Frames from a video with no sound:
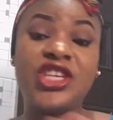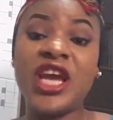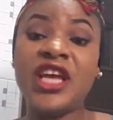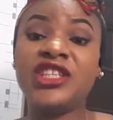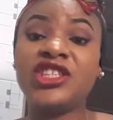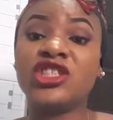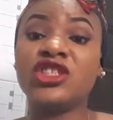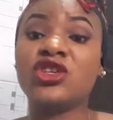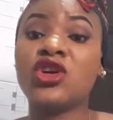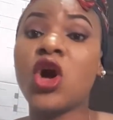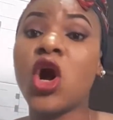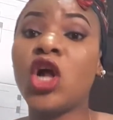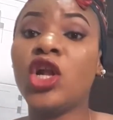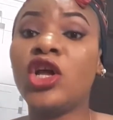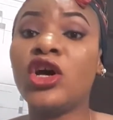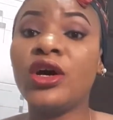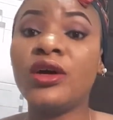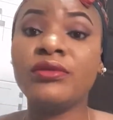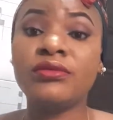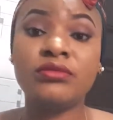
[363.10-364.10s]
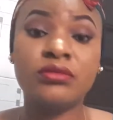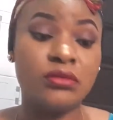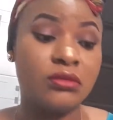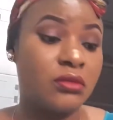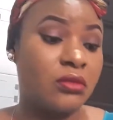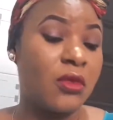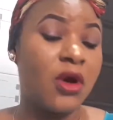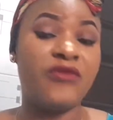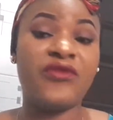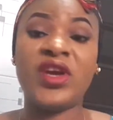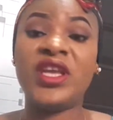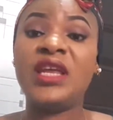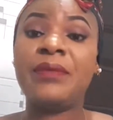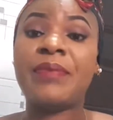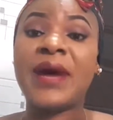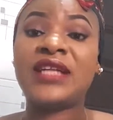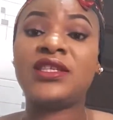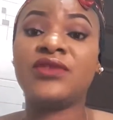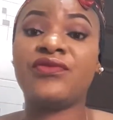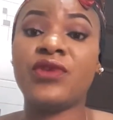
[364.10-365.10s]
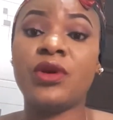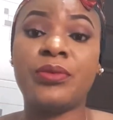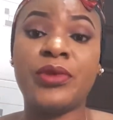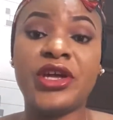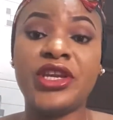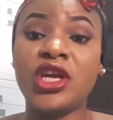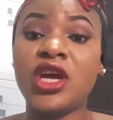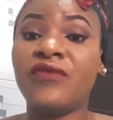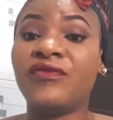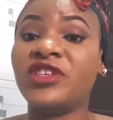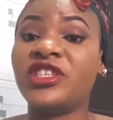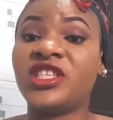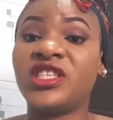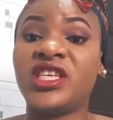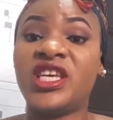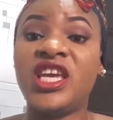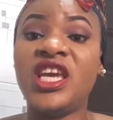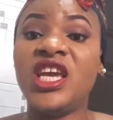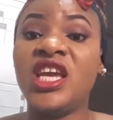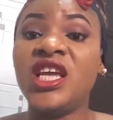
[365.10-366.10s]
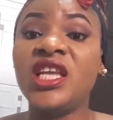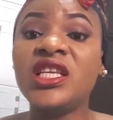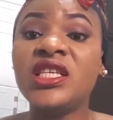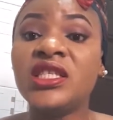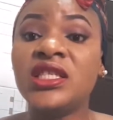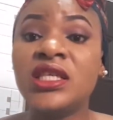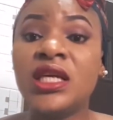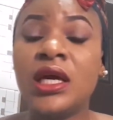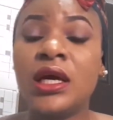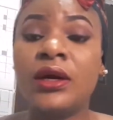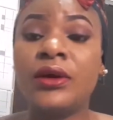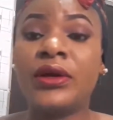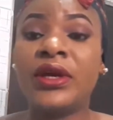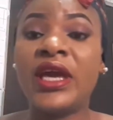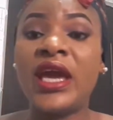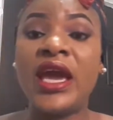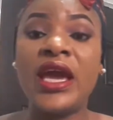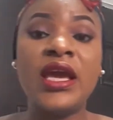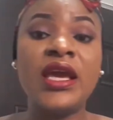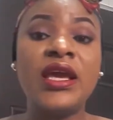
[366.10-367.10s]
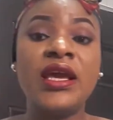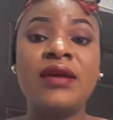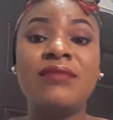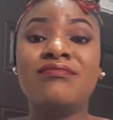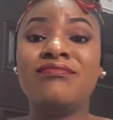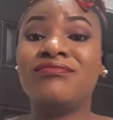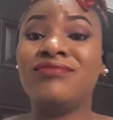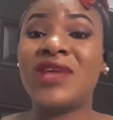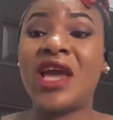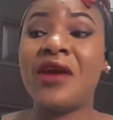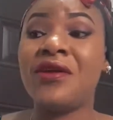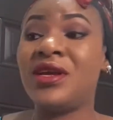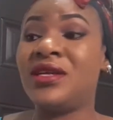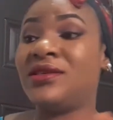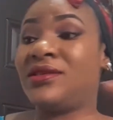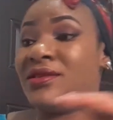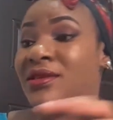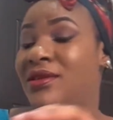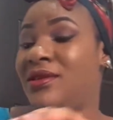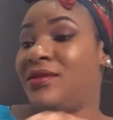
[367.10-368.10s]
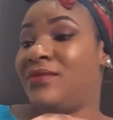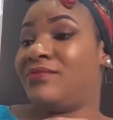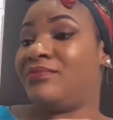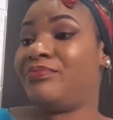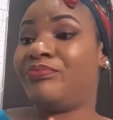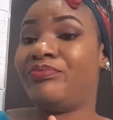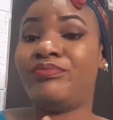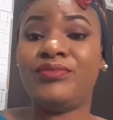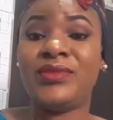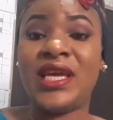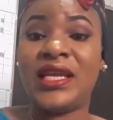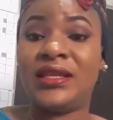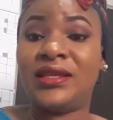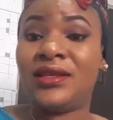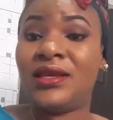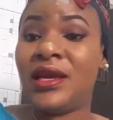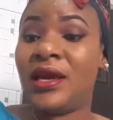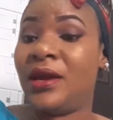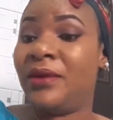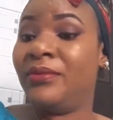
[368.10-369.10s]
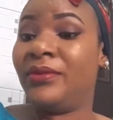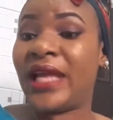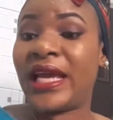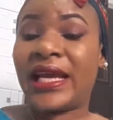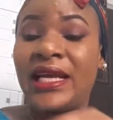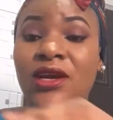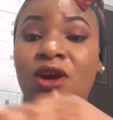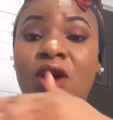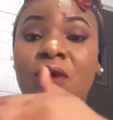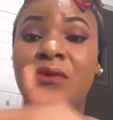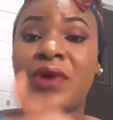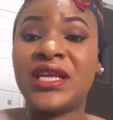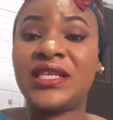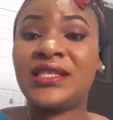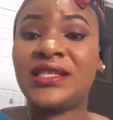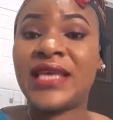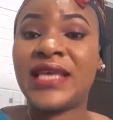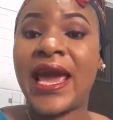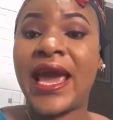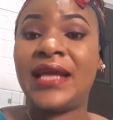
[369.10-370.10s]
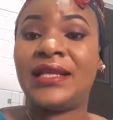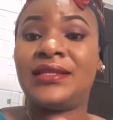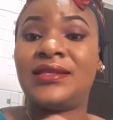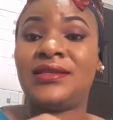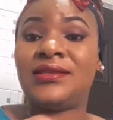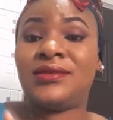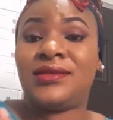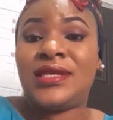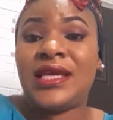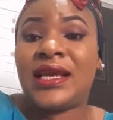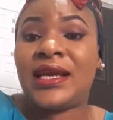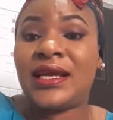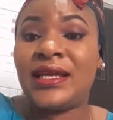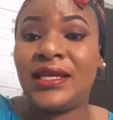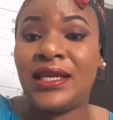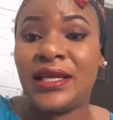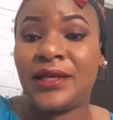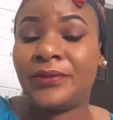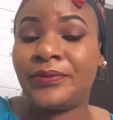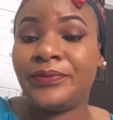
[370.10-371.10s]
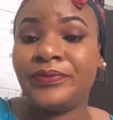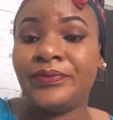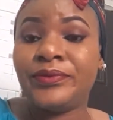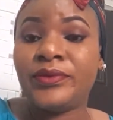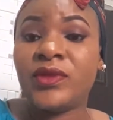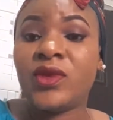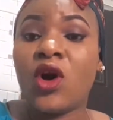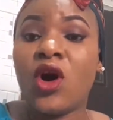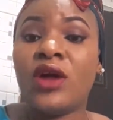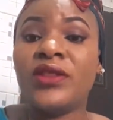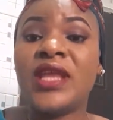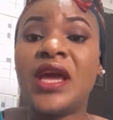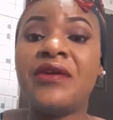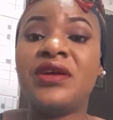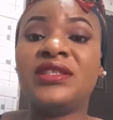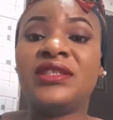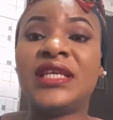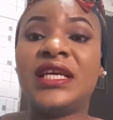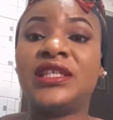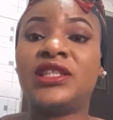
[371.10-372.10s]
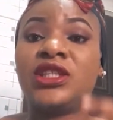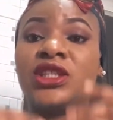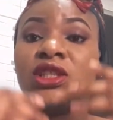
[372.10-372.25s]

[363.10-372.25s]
change in color of any part of your body, of the skin. Okay, there is like I always say, a thickening, or there is